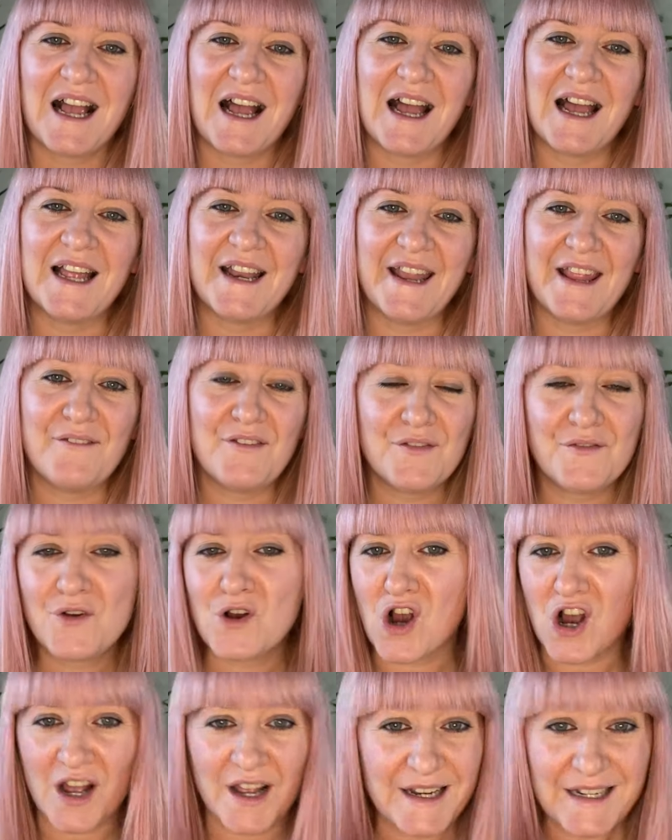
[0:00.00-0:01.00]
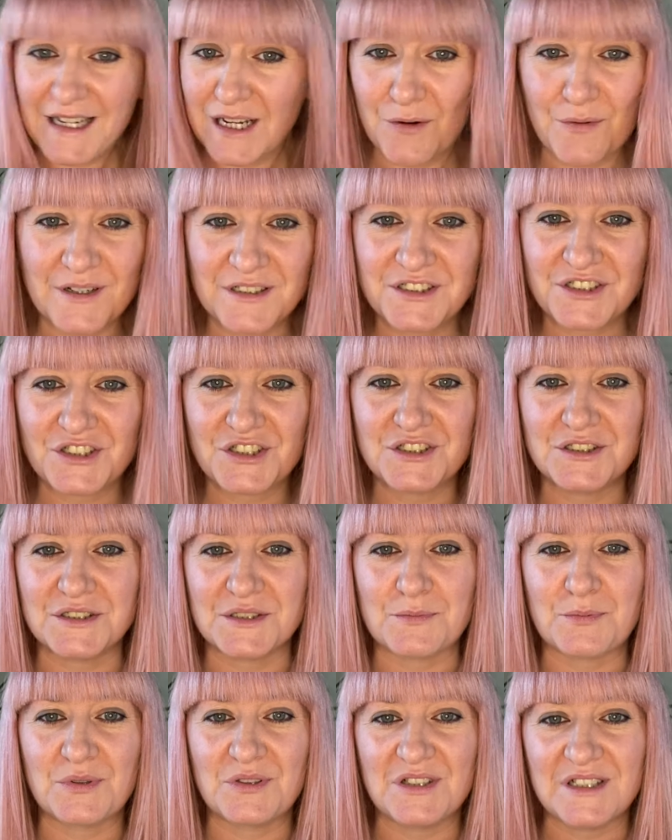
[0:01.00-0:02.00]
And if you've got any questions,
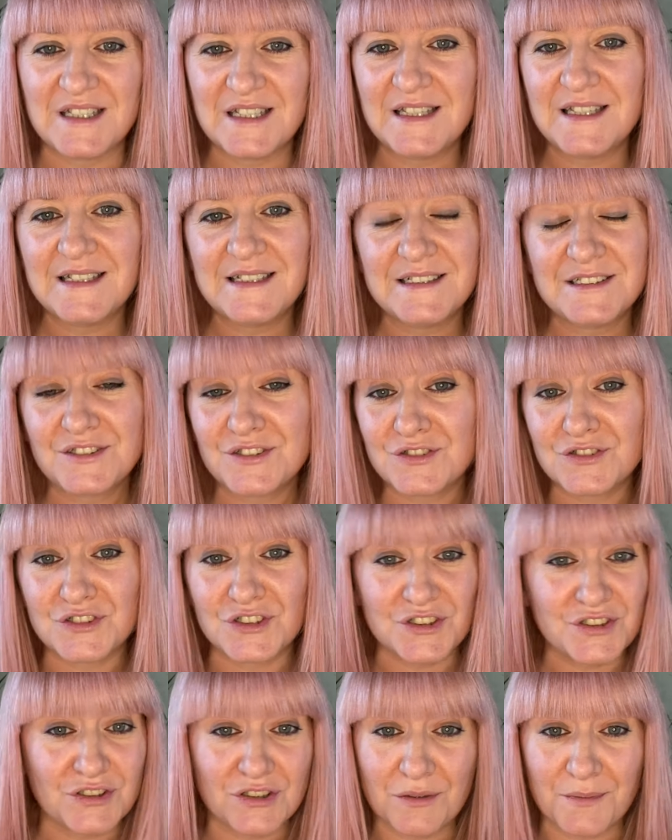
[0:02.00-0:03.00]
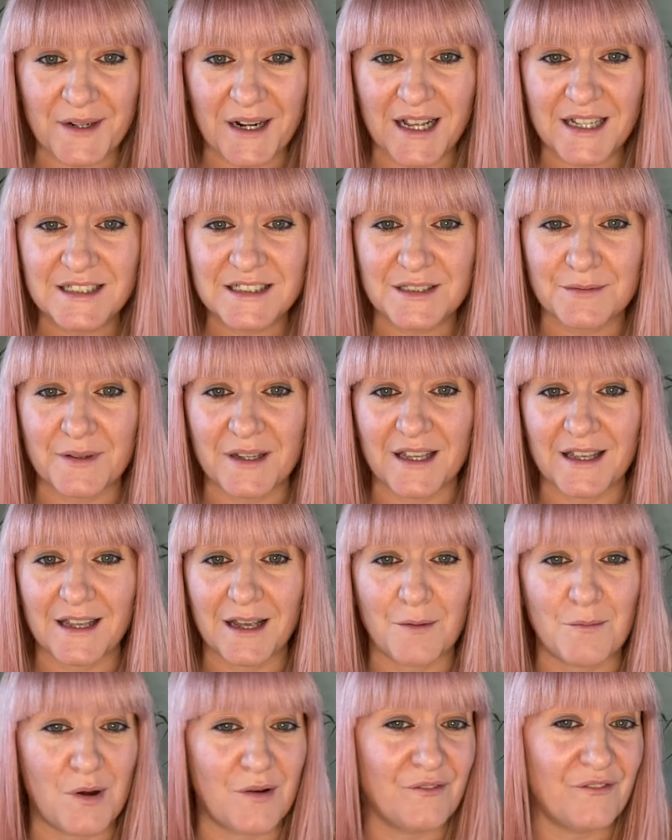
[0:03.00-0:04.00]
please just come and ask me.
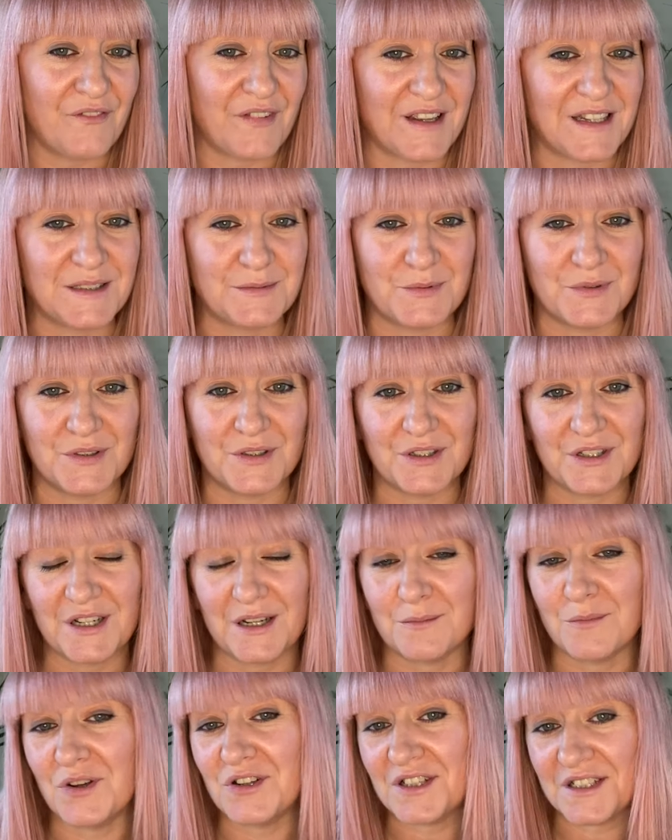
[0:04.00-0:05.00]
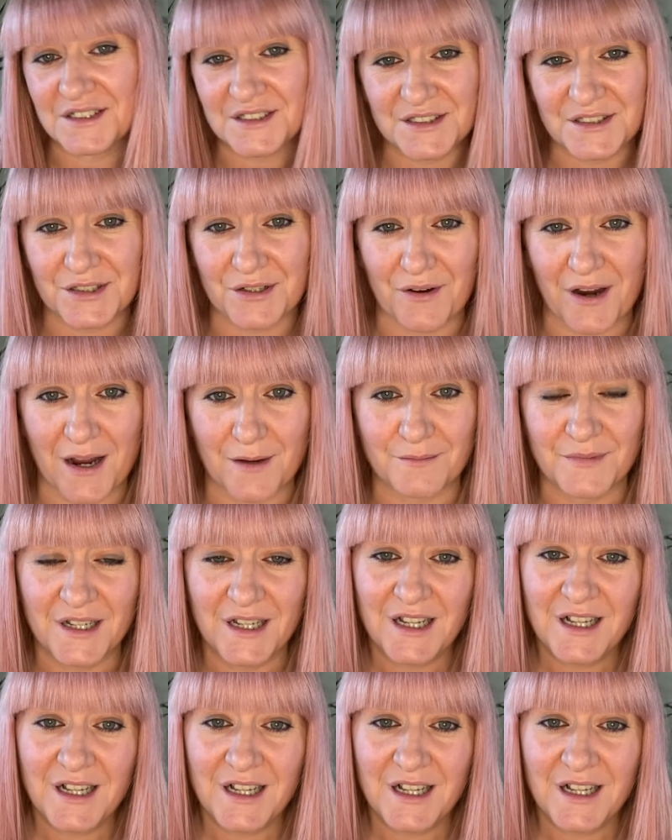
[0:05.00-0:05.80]
I'm on Facebook, I'm on Instagram.